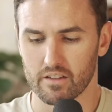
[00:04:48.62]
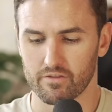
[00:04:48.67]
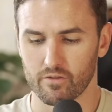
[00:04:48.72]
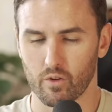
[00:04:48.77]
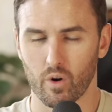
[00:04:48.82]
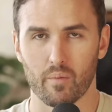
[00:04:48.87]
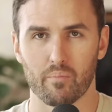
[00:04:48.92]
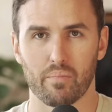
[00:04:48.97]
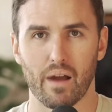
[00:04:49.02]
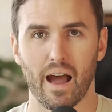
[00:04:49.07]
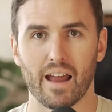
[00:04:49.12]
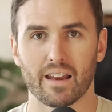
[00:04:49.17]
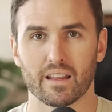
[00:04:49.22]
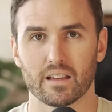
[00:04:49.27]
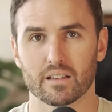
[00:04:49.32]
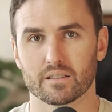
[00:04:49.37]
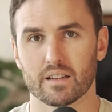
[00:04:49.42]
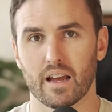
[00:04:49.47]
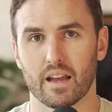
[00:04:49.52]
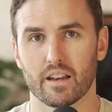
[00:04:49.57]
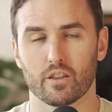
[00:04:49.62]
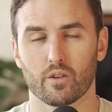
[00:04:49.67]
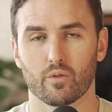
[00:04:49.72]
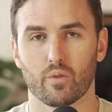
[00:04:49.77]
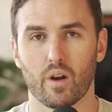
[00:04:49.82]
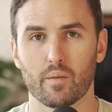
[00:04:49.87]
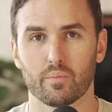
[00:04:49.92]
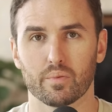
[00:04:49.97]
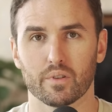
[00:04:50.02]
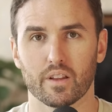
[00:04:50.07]
If your body is not in the
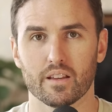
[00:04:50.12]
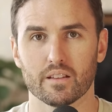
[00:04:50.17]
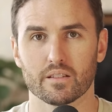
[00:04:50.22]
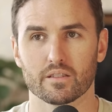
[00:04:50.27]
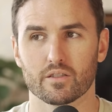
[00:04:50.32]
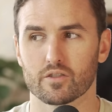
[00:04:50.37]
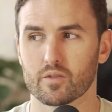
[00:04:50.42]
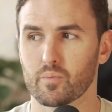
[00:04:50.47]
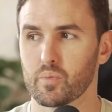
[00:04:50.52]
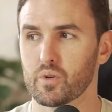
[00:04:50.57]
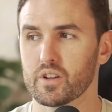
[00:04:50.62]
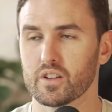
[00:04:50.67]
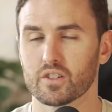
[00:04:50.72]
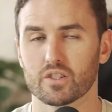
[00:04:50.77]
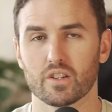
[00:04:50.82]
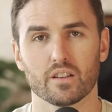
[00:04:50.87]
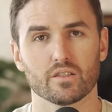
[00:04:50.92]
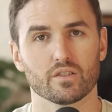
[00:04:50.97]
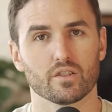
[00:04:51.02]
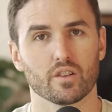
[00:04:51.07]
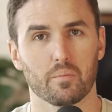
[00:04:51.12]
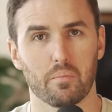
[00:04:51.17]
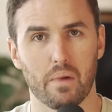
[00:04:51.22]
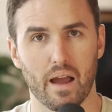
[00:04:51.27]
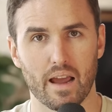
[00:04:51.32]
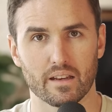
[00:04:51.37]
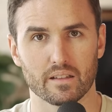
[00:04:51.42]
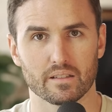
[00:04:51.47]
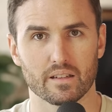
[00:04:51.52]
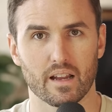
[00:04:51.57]
right place, there's a pretty good chance your
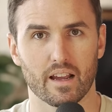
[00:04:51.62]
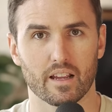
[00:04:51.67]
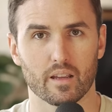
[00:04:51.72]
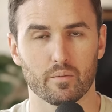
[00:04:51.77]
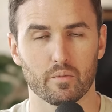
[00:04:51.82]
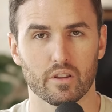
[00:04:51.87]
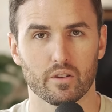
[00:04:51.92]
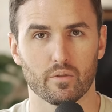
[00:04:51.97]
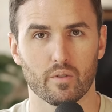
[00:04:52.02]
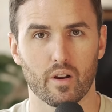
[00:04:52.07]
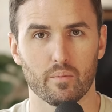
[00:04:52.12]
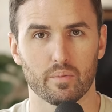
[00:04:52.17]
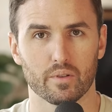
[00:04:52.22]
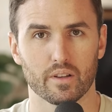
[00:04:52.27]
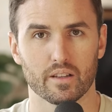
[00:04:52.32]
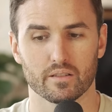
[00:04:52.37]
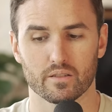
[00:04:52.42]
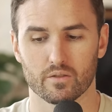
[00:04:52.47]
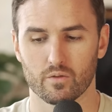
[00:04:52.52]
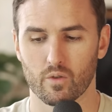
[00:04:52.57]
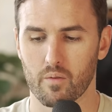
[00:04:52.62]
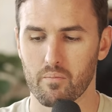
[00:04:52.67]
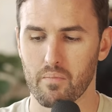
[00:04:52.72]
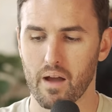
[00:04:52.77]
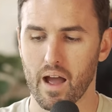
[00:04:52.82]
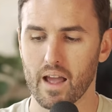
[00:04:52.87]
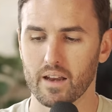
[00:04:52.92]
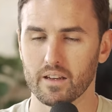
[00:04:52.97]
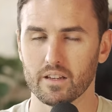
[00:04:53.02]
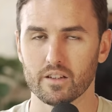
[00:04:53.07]
mind is not going to be in the right place. Your
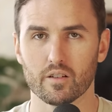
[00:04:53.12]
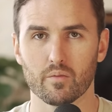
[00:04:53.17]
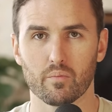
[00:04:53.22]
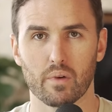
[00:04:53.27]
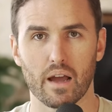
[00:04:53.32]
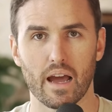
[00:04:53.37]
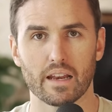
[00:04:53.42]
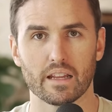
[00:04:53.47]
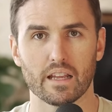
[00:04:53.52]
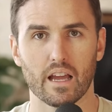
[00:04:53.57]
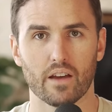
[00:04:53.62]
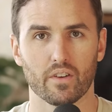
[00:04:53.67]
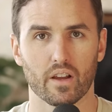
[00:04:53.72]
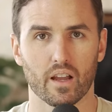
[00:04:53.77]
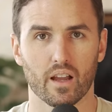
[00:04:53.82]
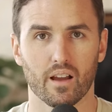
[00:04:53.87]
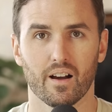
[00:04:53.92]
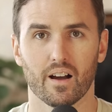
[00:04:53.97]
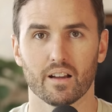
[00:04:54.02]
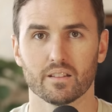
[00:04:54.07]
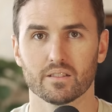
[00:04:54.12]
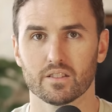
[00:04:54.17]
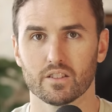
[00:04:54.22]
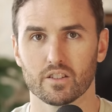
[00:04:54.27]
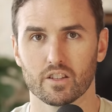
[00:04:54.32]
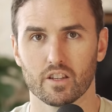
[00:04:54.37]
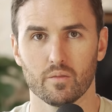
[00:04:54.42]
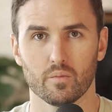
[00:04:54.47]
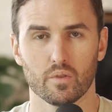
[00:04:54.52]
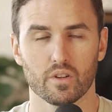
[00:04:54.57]
mind and your body have a
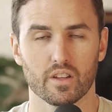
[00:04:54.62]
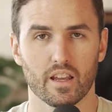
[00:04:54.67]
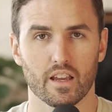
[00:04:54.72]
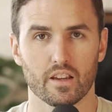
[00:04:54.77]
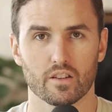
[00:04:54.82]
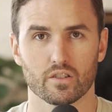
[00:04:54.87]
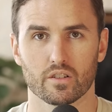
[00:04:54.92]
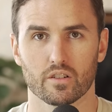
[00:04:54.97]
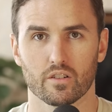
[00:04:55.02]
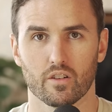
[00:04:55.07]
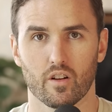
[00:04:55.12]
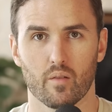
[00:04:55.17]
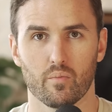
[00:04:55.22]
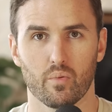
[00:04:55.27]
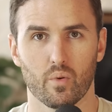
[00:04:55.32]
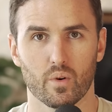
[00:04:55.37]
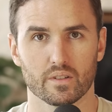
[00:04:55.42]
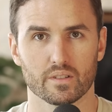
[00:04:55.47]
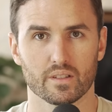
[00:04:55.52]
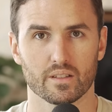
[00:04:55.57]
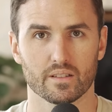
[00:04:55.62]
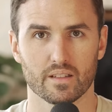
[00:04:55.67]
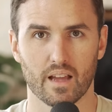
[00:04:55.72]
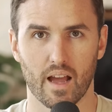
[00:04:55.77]
constant communication at all points in